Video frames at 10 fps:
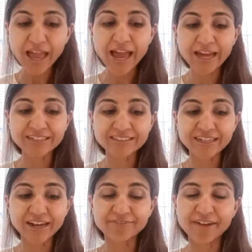
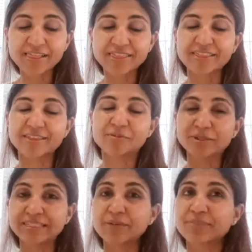and I felt that there
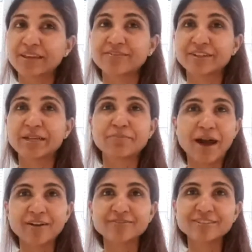was something really
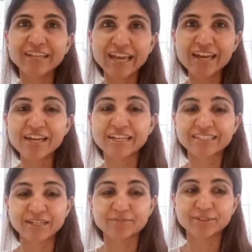powerful here
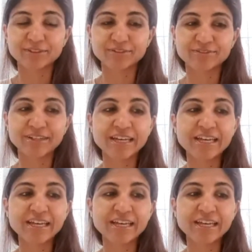in terms of,